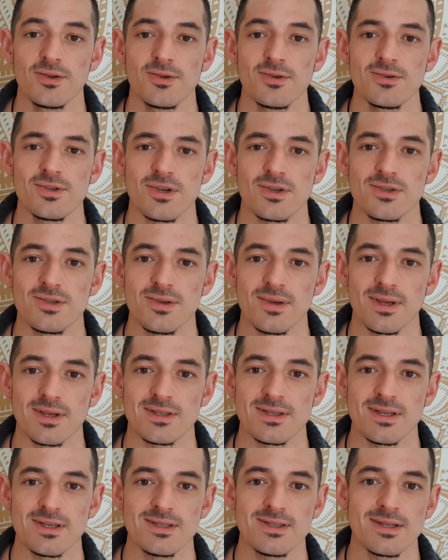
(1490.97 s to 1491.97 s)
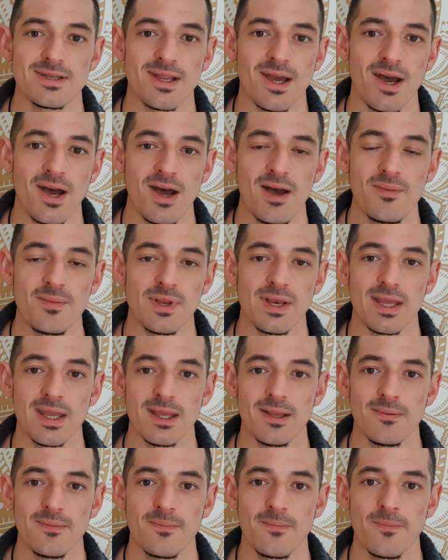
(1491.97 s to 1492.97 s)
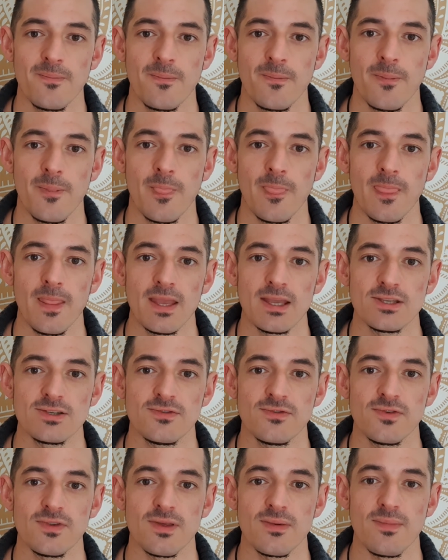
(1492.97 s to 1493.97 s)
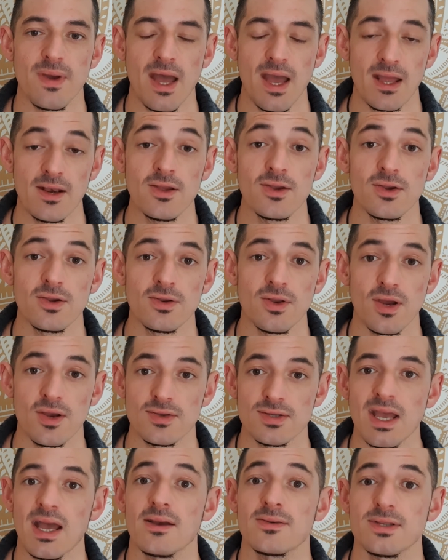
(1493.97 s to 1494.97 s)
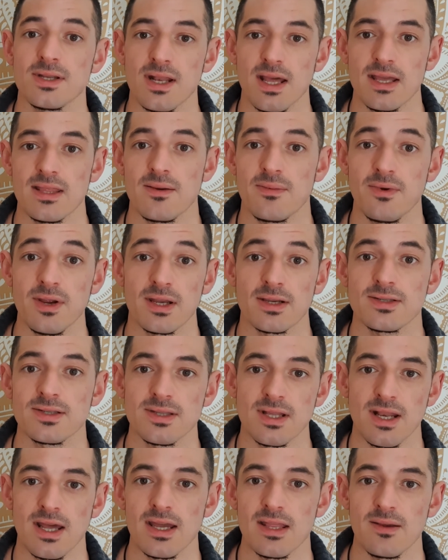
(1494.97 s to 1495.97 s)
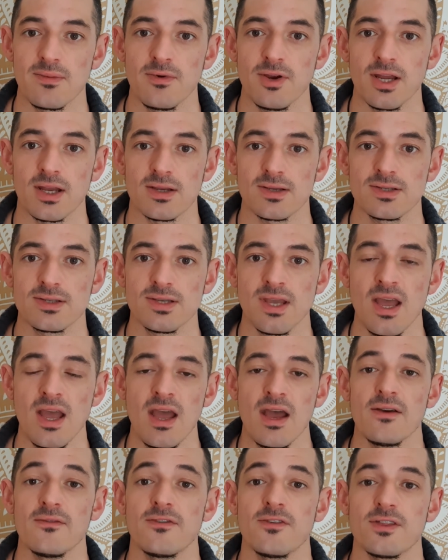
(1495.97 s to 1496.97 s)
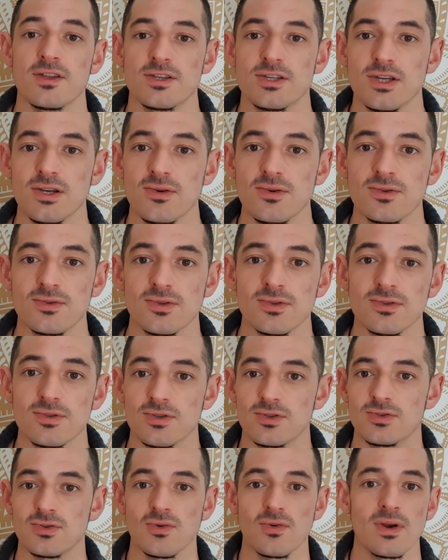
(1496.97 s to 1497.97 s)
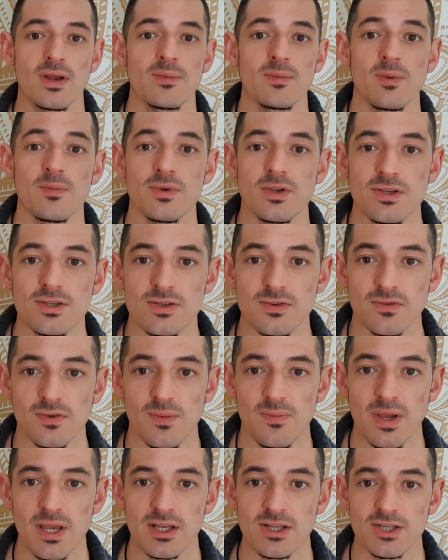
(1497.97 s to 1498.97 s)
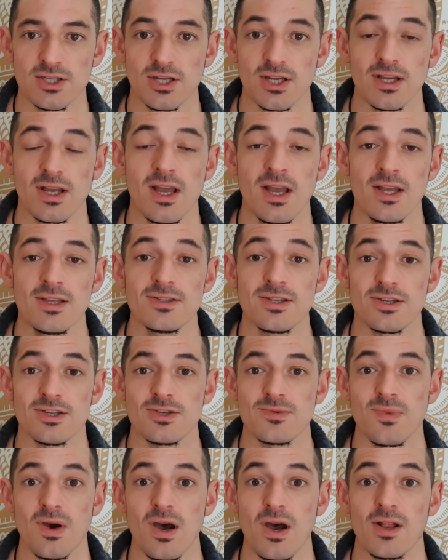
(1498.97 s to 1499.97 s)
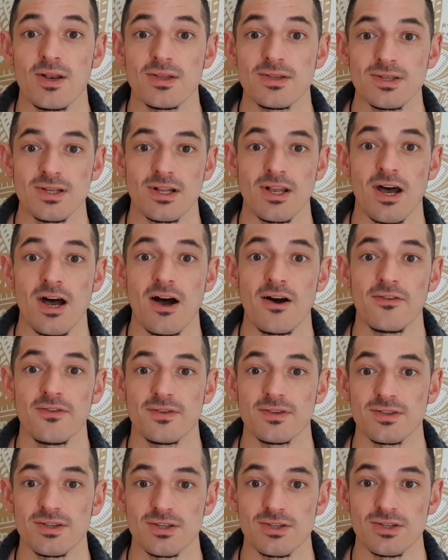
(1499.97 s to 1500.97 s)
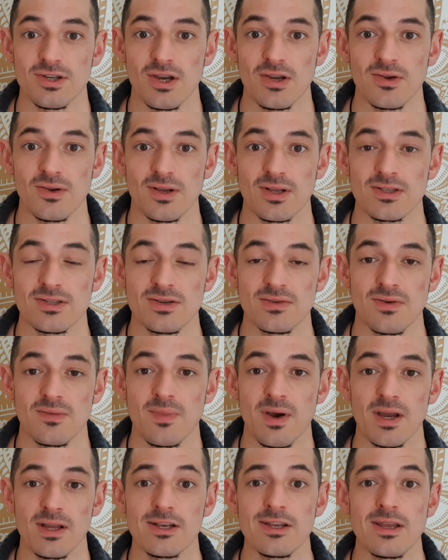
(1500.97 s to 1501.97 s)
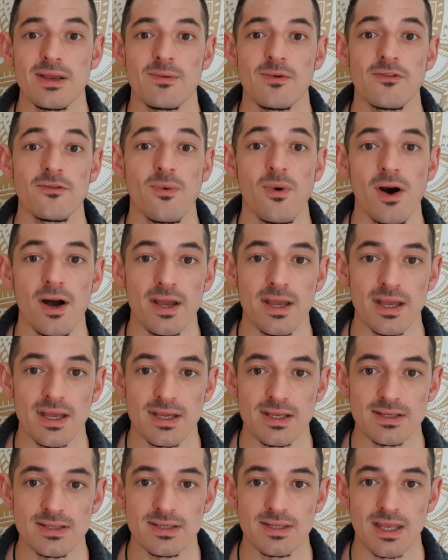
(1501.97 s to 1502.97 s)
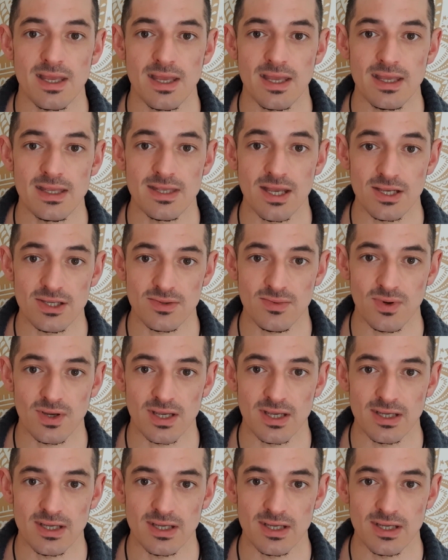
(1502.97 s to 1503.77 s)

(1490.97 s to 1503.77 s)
So to exist in harmony is for the man who knows how to lay the bricks to lay the bricks, and for the children to draw him a beautiful picture, to smile and to laugh and to joke and to remind him of why it is that he does what he